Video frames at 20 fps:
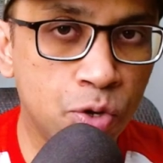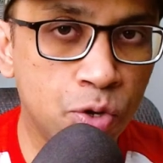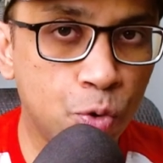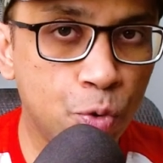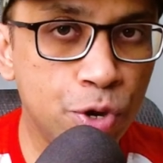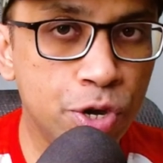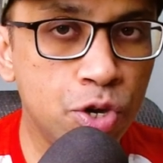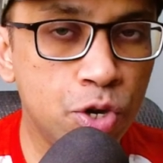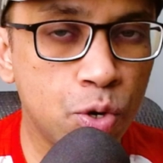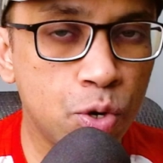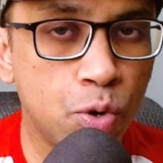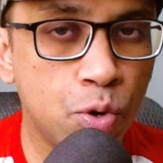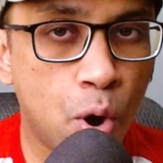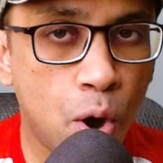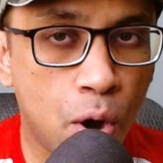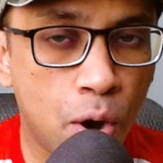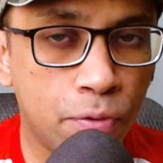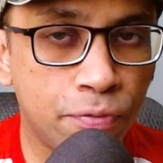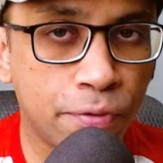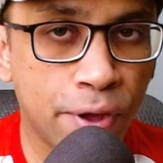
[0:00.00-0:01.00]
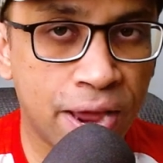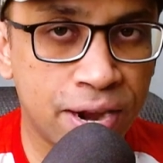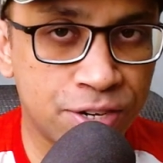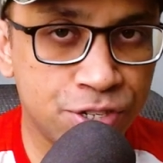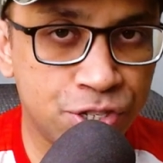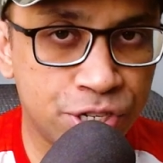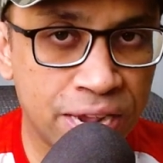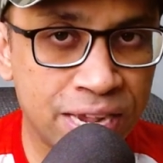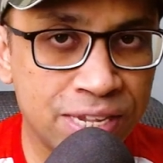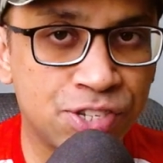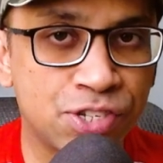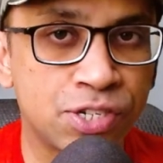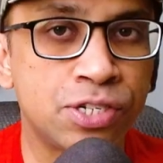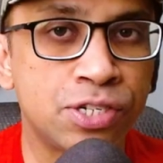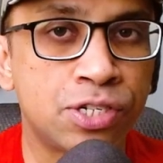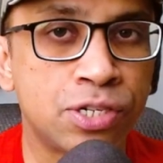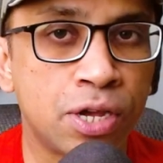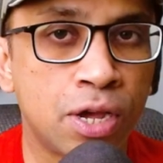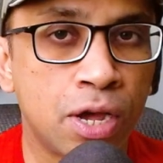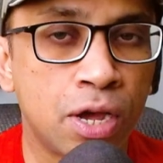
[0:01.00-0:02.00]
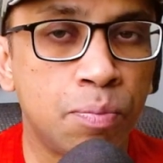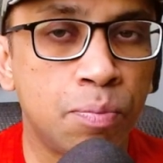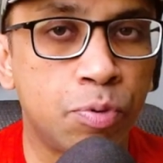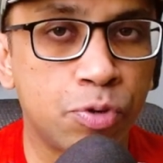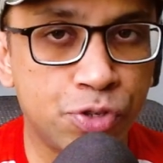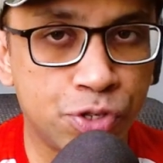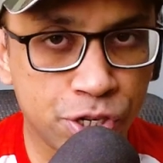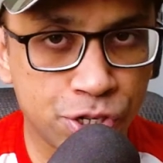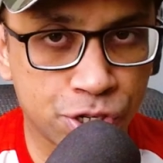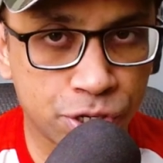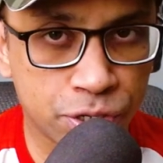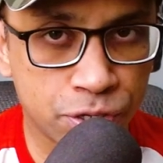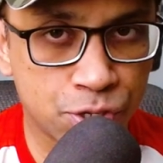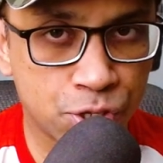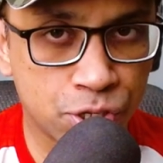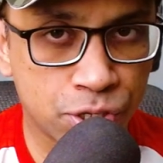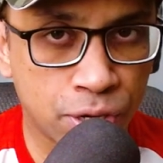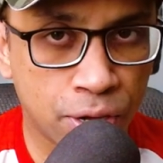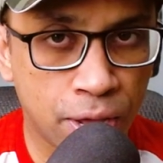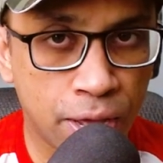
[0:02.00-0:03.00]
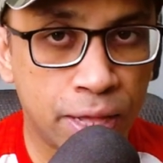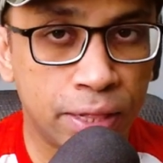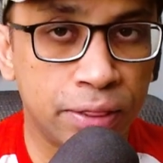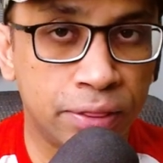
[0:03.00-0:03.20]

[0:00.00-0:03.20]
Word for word: window of adjacent positions.